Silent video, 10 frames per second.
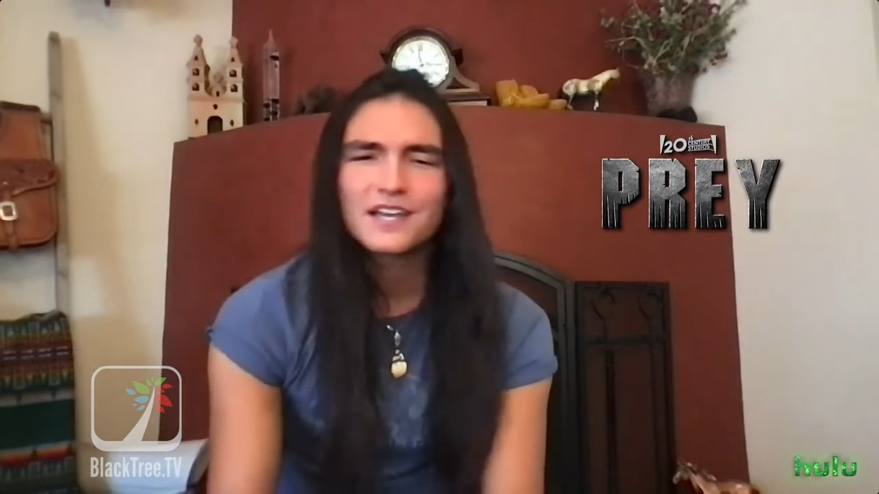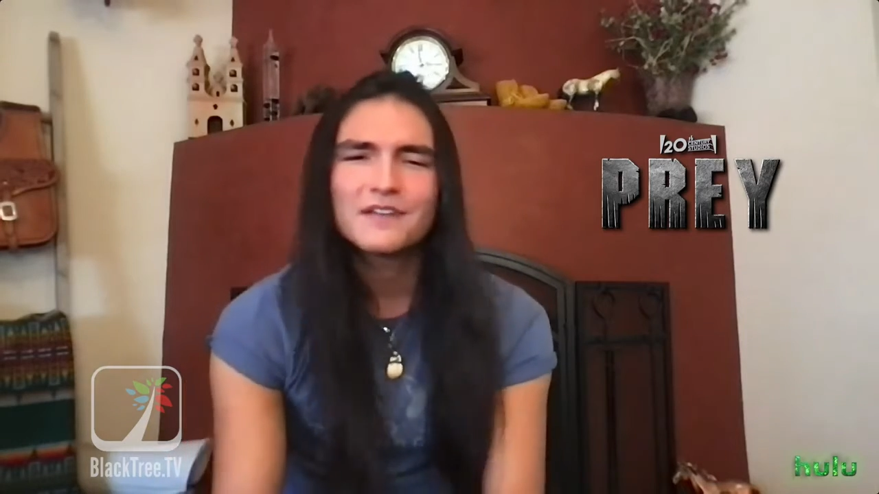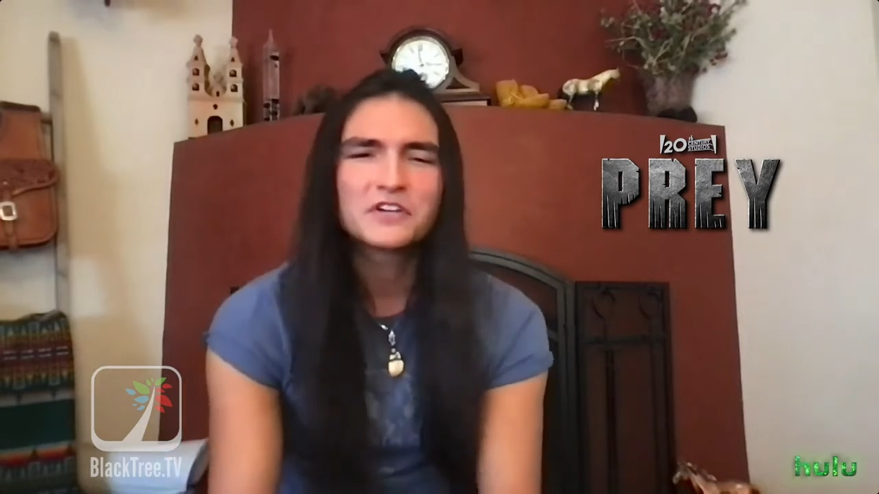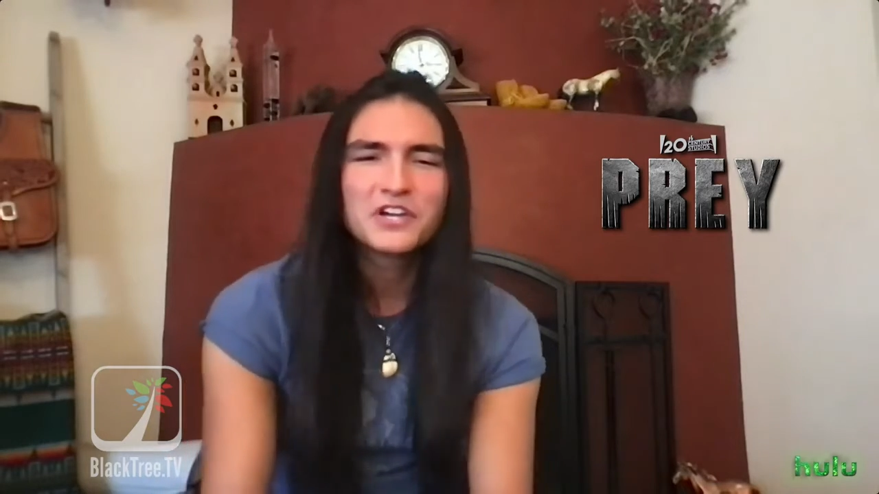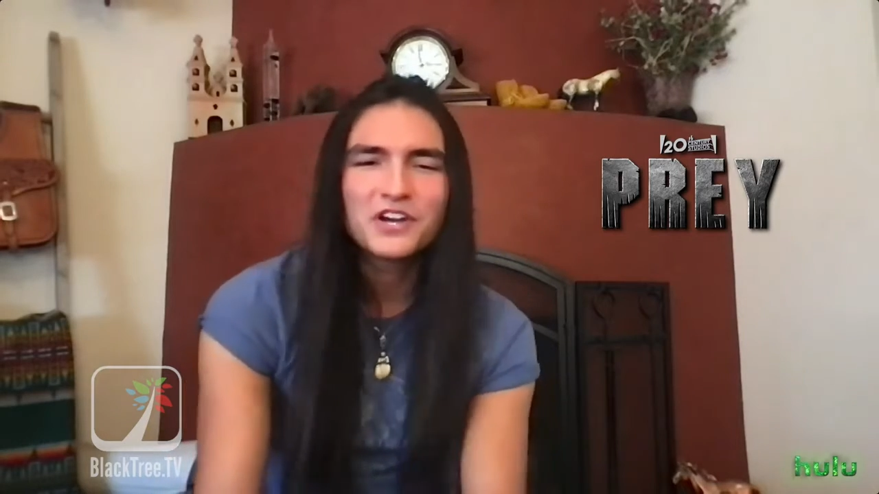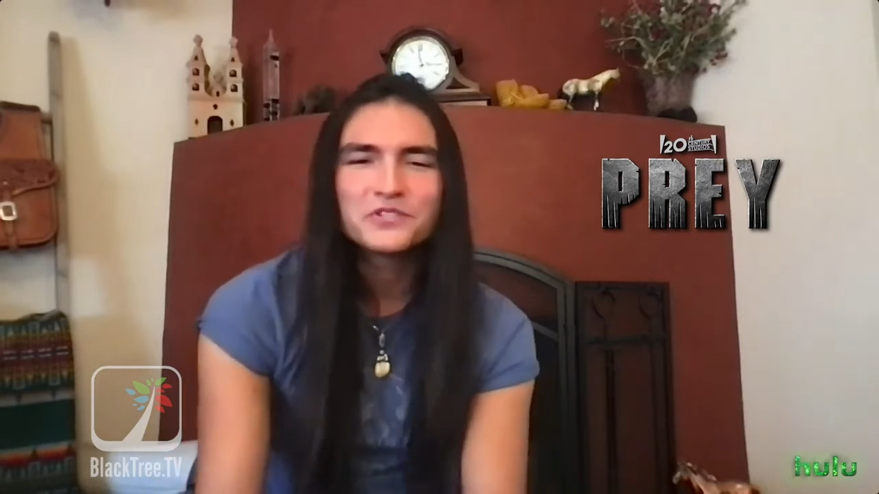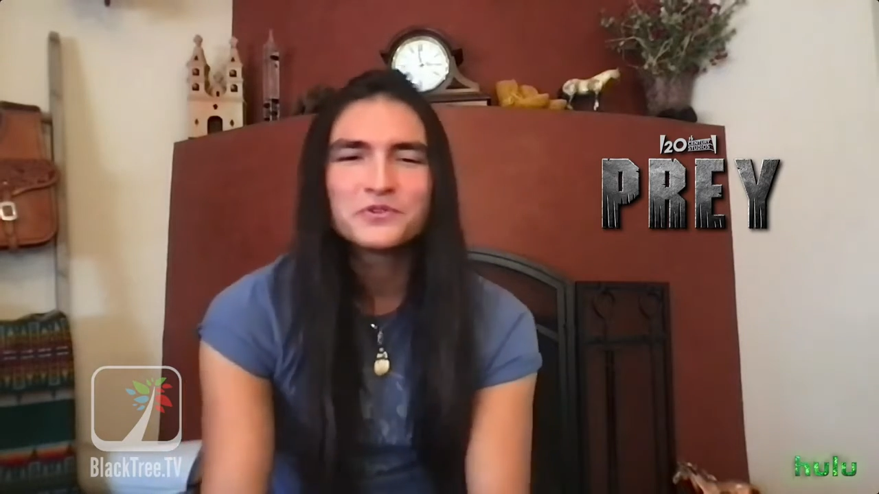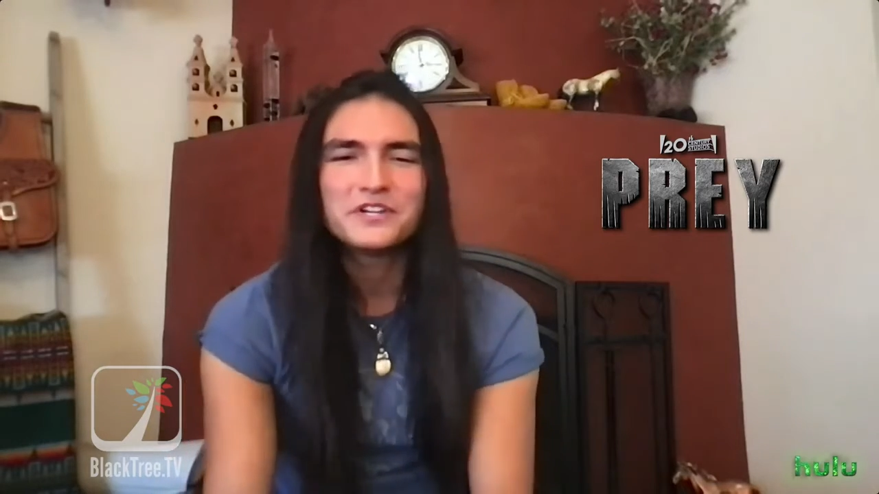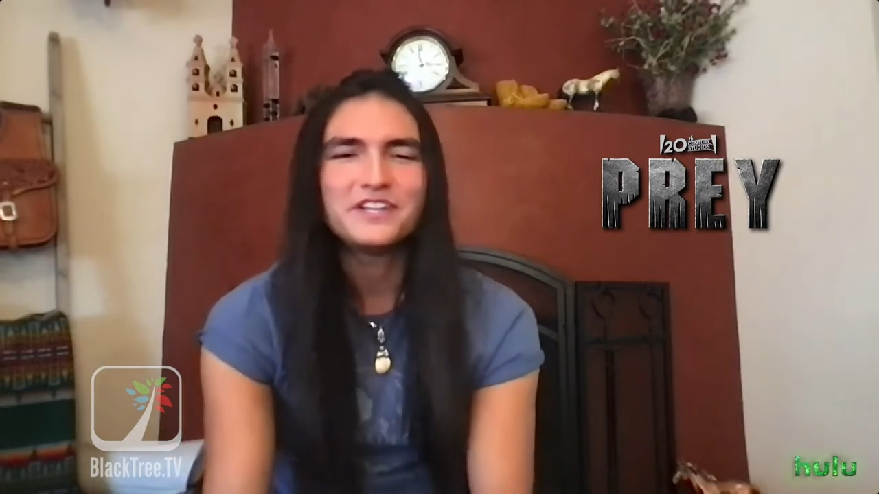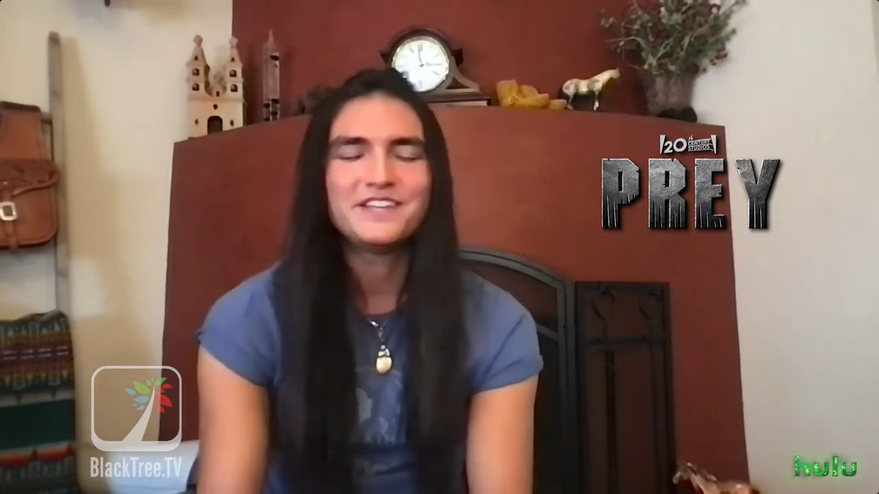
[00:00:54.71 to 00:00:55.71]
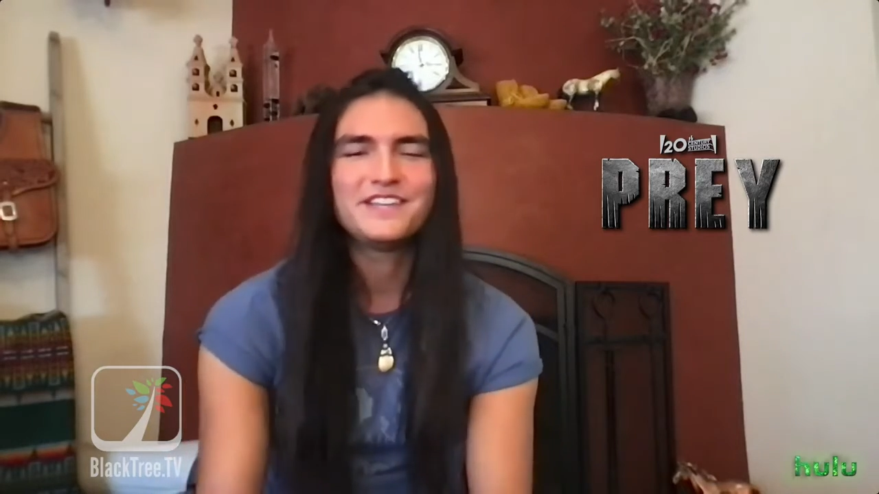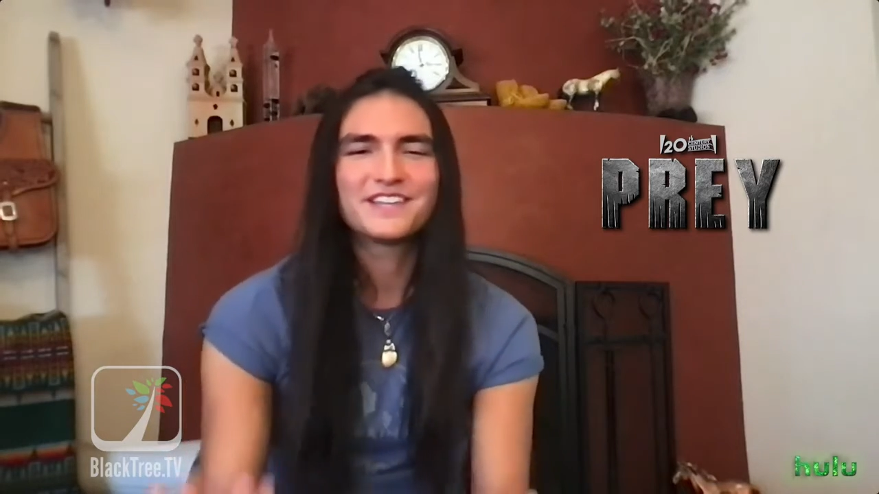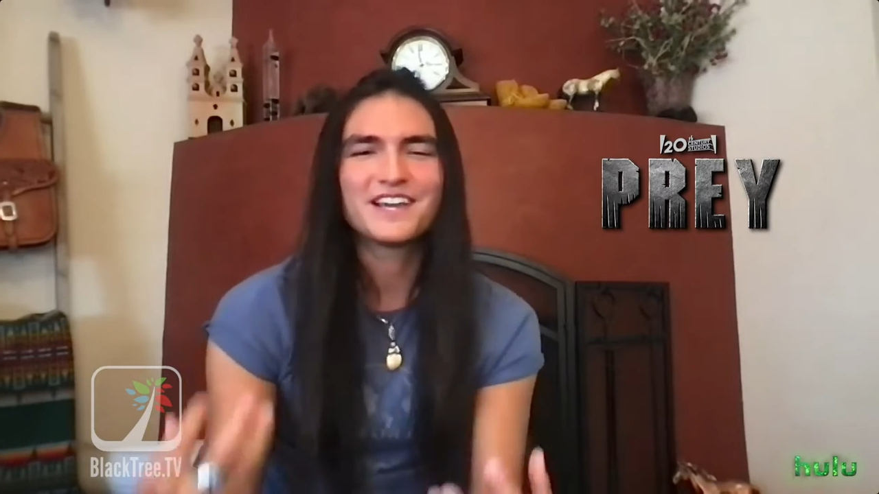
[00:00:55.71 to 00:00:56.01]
kind of a country,